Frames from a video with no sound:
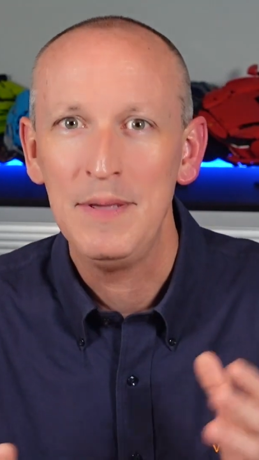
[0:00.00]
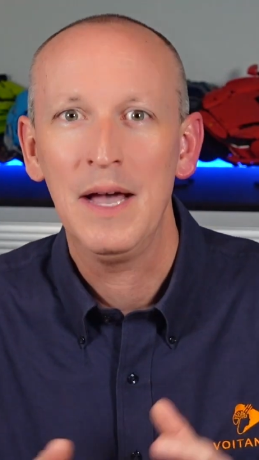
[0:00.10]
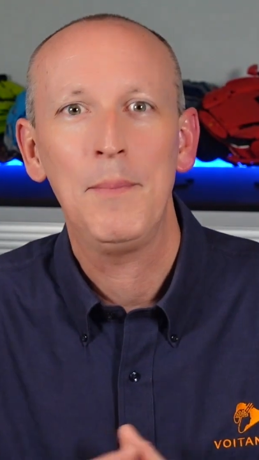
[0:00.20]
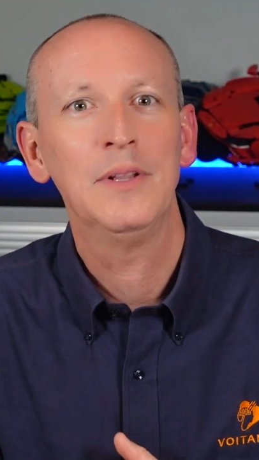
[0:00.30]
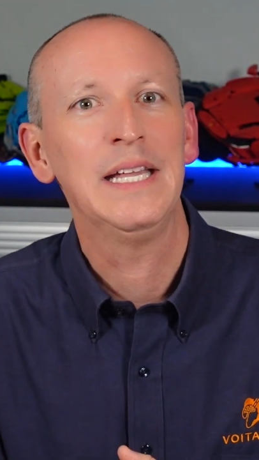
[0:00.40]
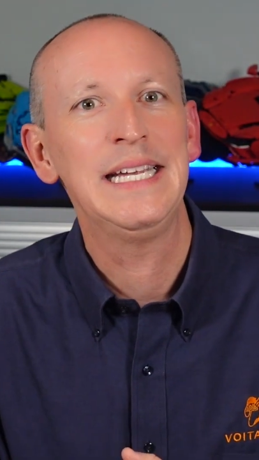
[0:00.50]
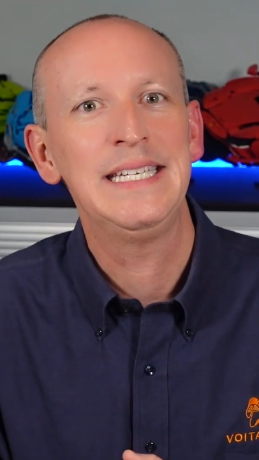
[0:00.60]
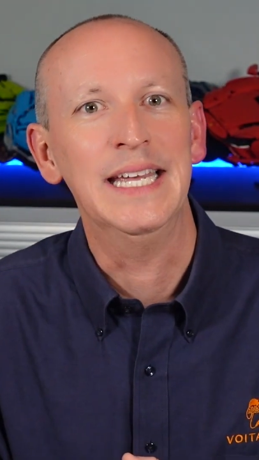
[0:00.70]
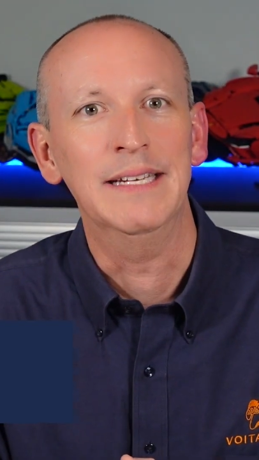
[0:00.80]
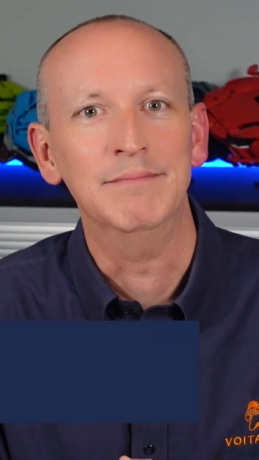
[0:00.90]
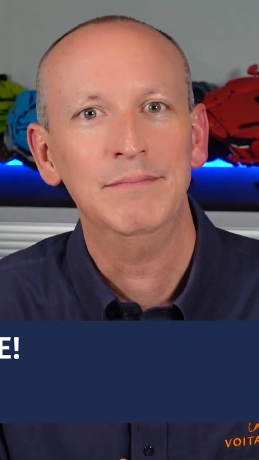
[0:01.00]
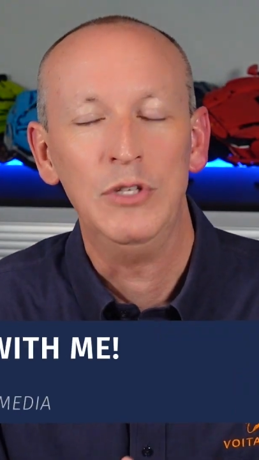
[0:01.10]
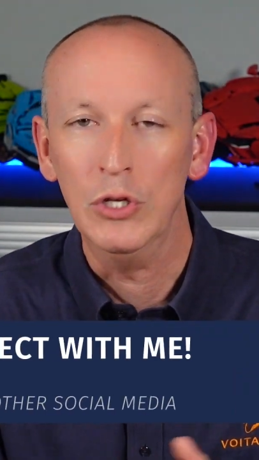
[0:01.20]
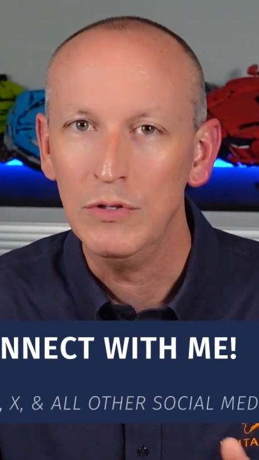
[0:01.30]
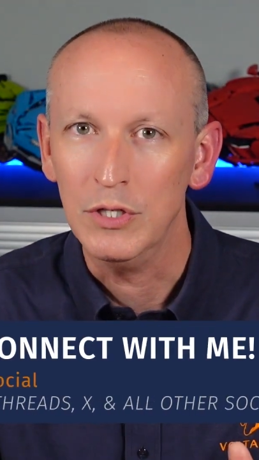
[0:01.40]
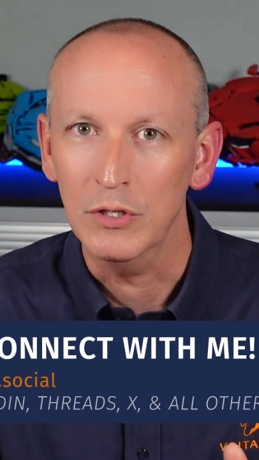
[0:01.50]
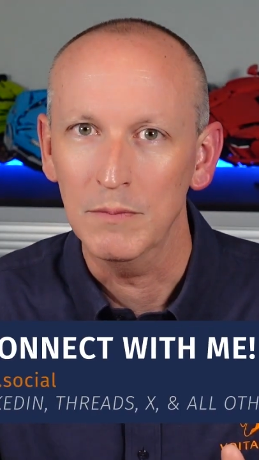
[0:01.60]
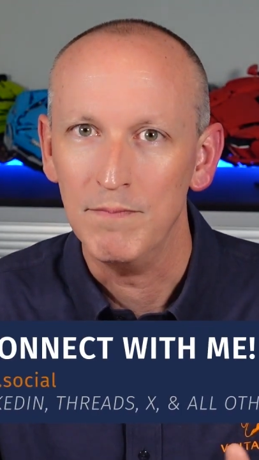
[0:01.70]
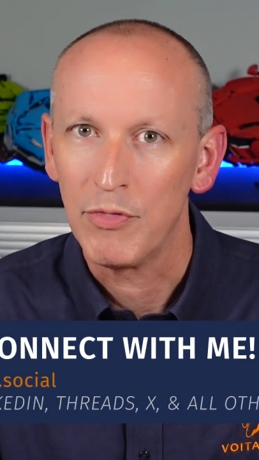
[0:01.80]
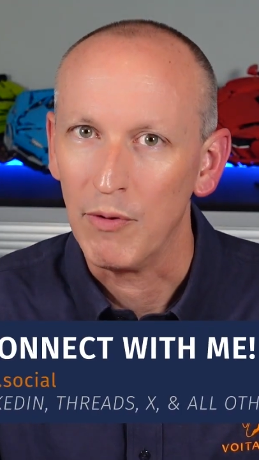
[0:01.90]
me up on LinkedIn, YouTube,
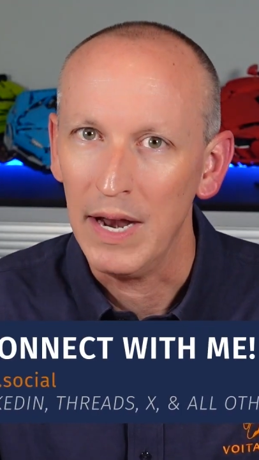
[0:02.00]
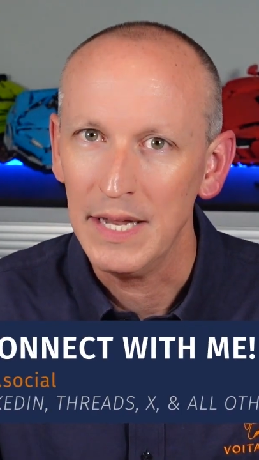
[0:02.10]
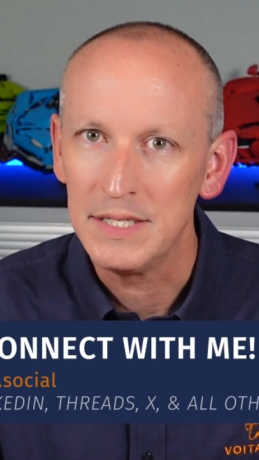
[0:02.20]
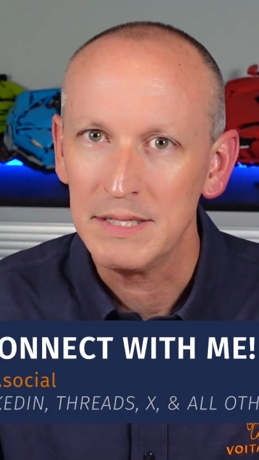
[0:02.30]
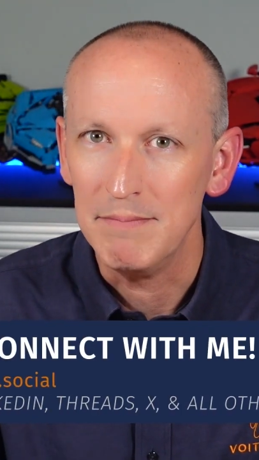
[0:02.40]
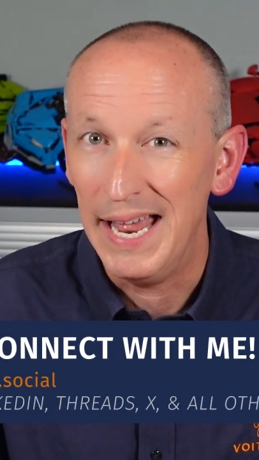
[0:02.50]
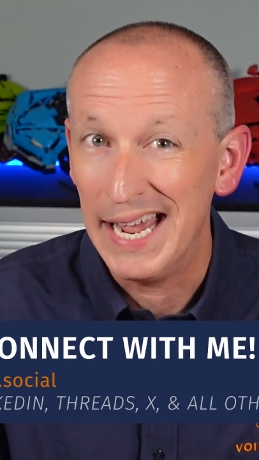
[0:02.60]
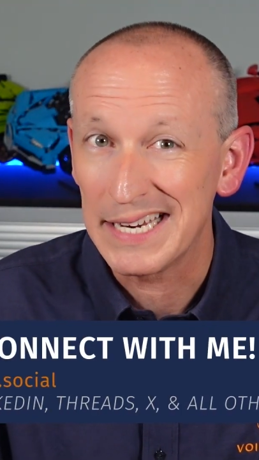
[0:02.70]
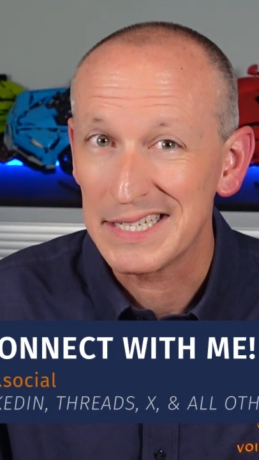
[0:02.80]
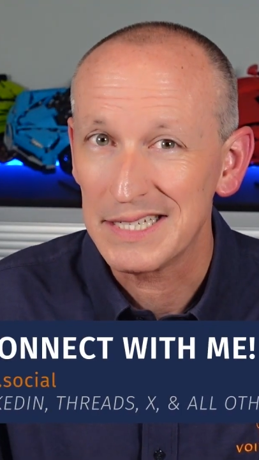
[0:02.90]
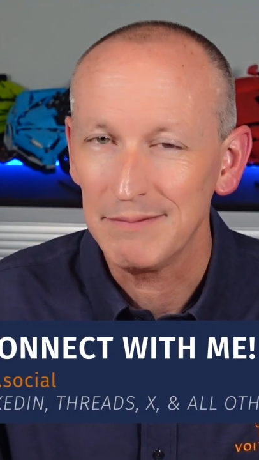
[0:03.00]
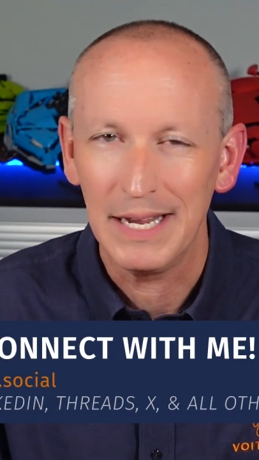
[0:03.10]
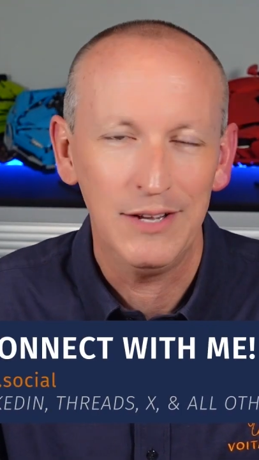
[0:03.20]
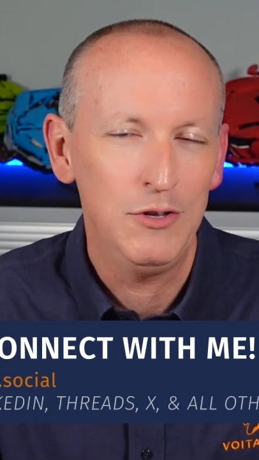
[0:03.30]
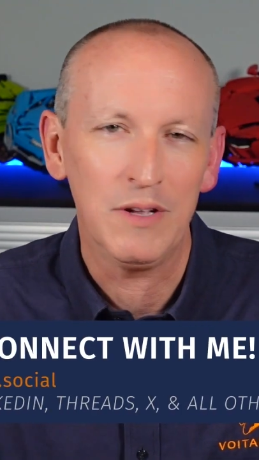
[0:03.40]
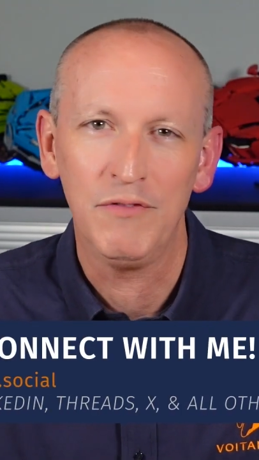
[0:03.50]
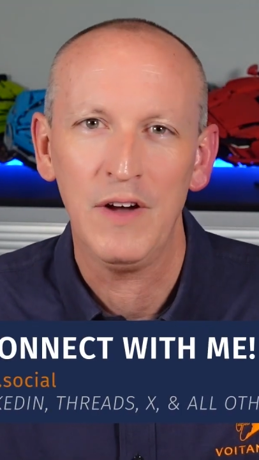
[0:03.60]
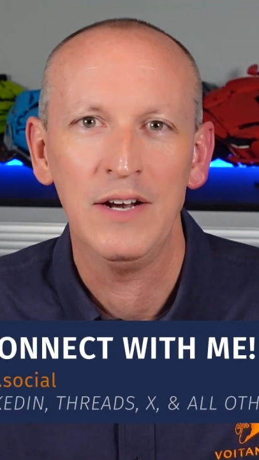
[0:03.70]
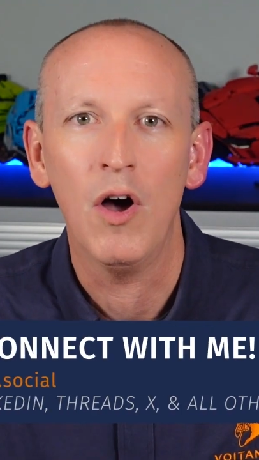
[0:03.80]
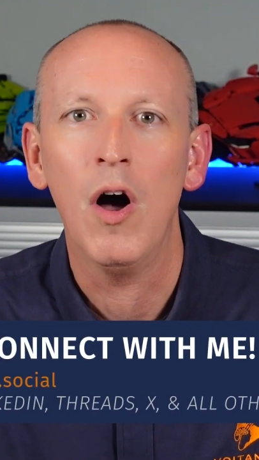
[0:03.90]
Threads, X, you can
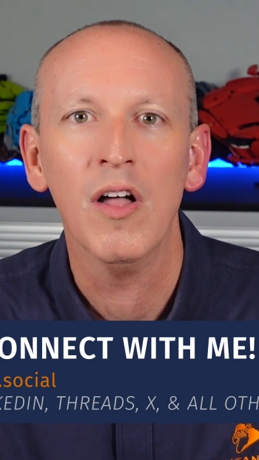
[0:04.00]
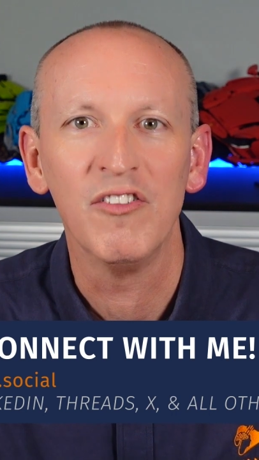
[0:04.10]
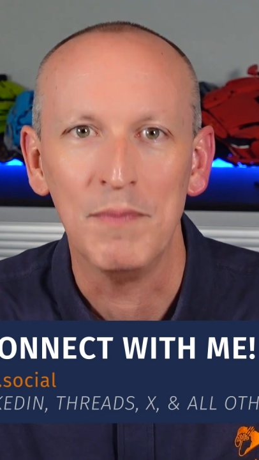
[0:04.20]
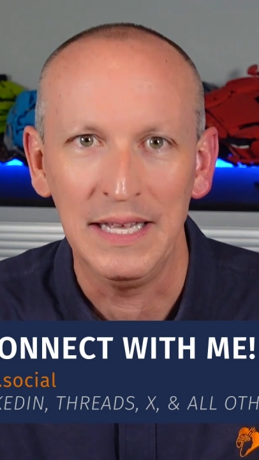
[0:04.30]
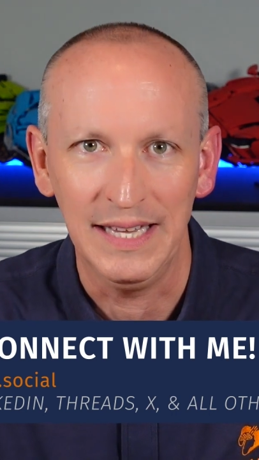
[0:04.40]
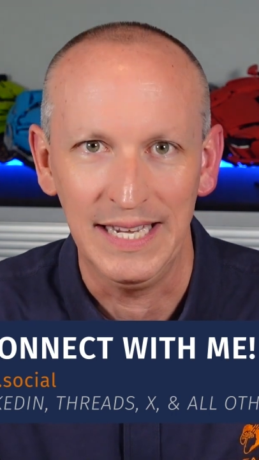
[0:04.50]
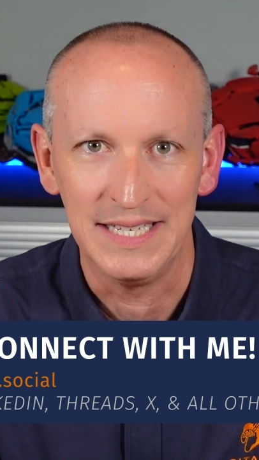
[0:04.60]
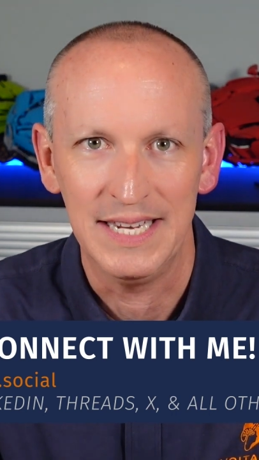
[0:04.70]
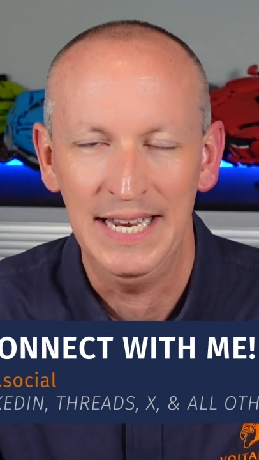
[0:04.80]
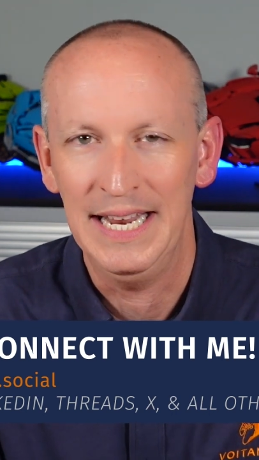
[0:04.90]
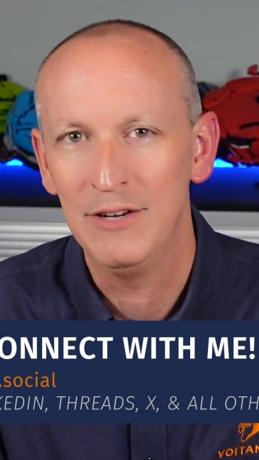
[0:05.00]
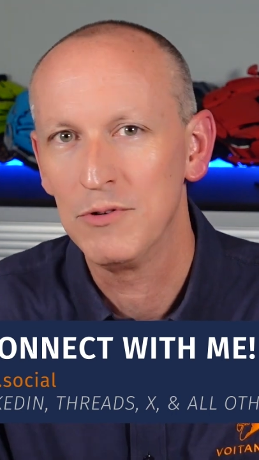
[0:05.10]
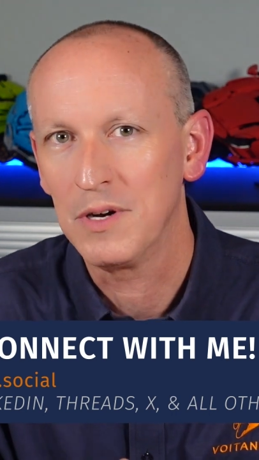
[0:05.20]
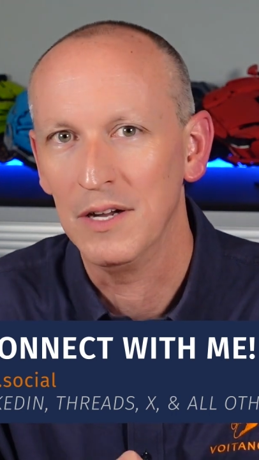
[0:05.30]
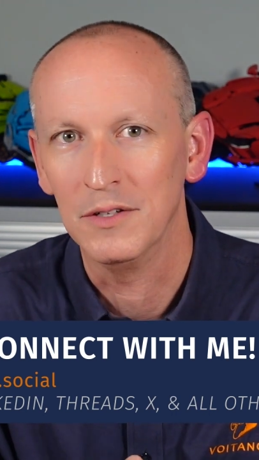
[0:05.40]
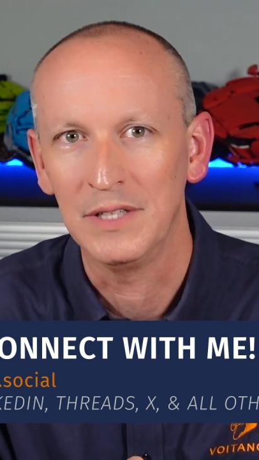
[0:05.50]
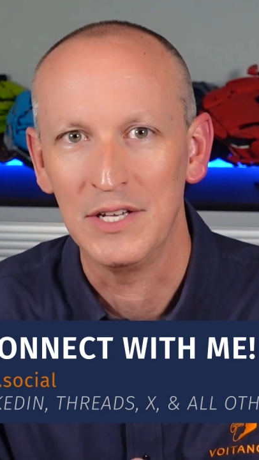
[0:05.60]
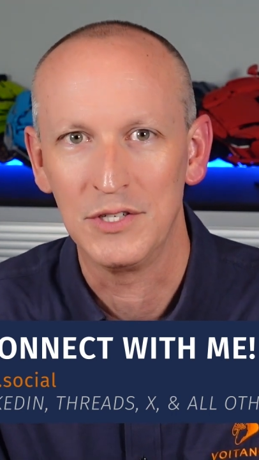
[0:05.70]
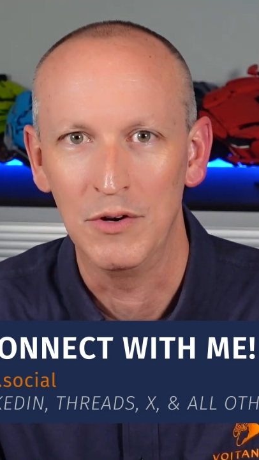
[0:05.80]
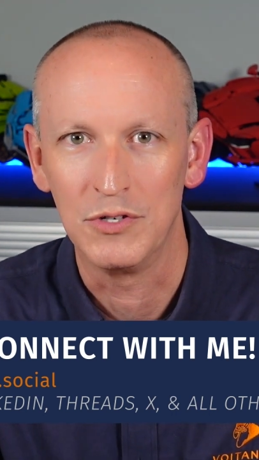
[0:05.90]
find all of my links at
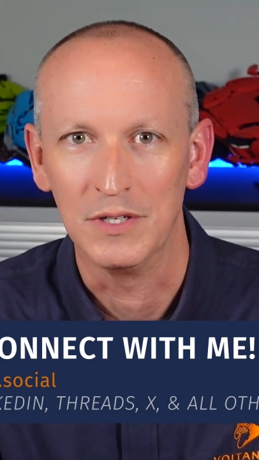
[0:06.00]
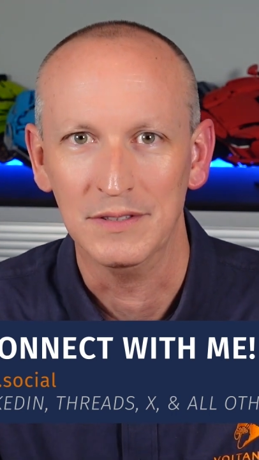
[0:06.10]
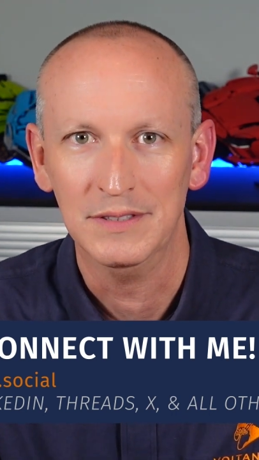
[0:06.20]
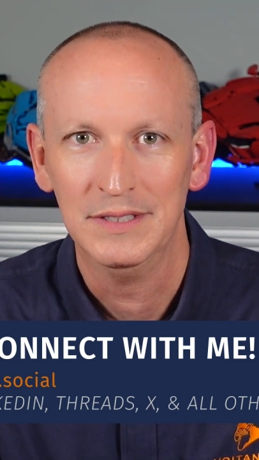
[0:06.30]
andrewconnell.social.